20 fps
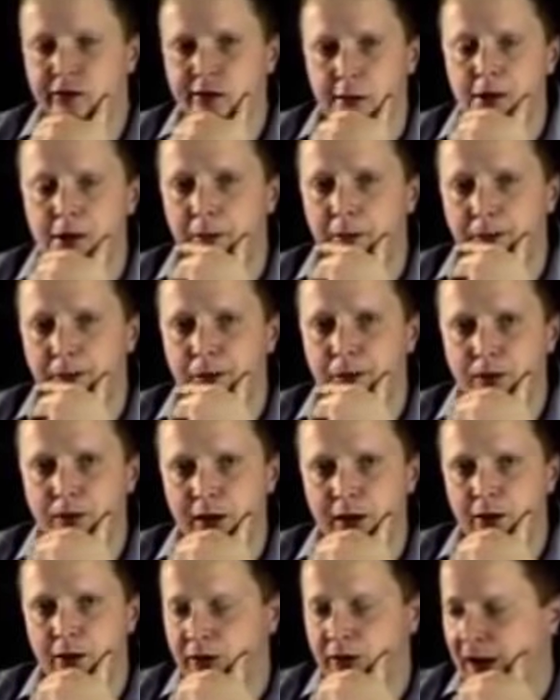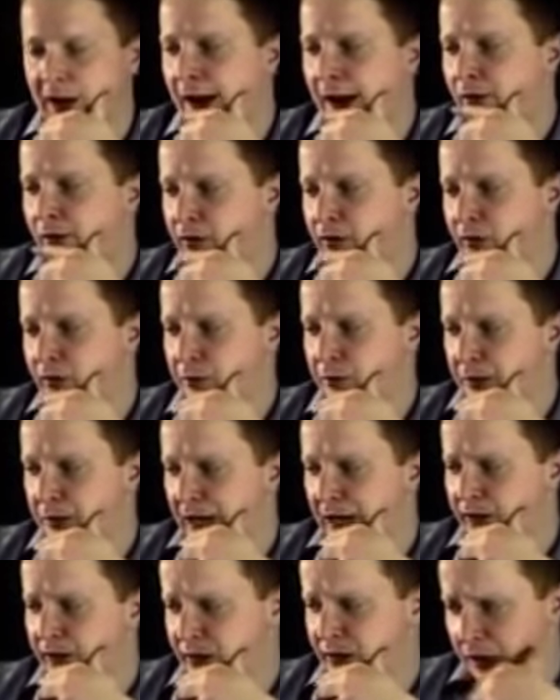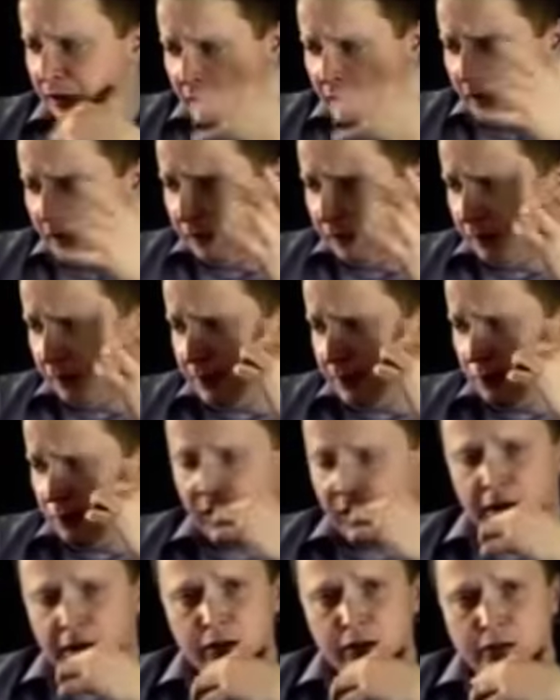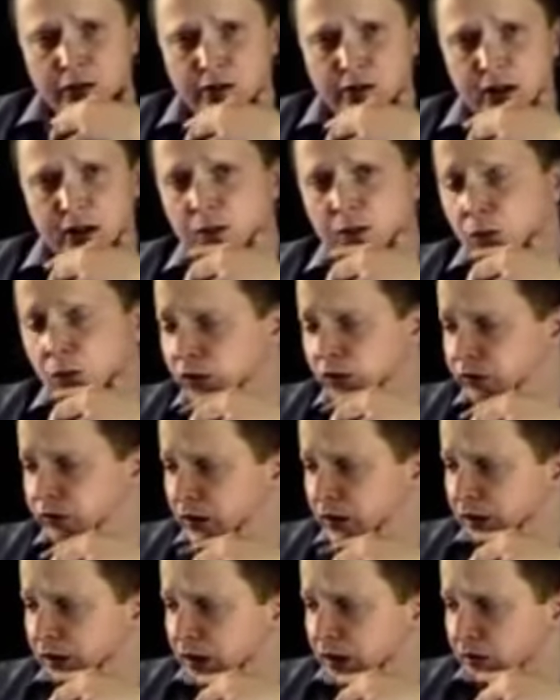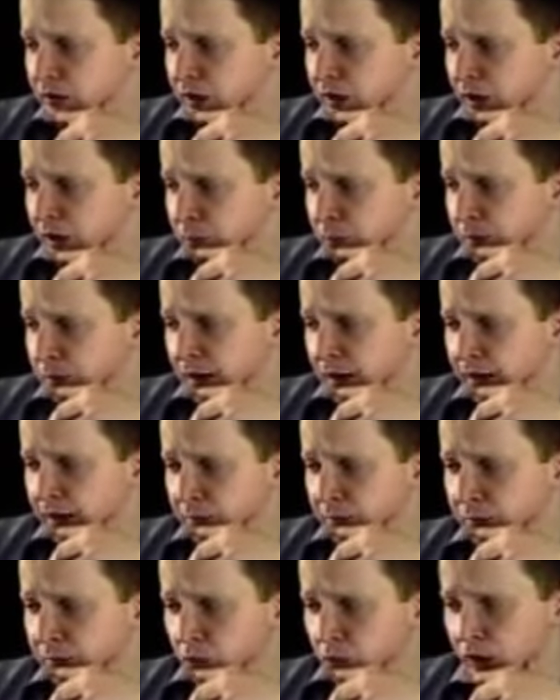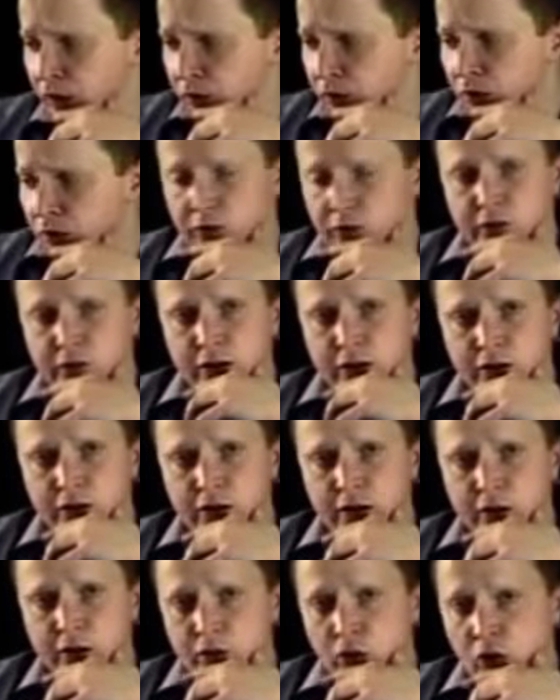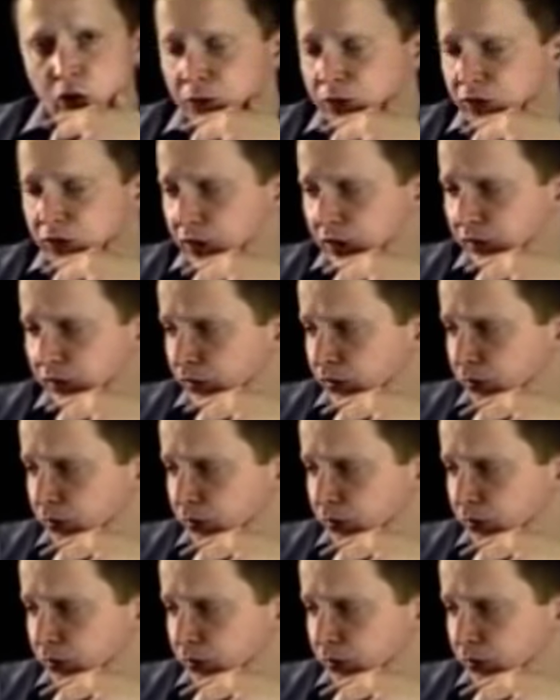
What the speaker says: sum up Tal's character and his play. So maybe you want to consider what Tal played. I mean, why you consider Tal's option in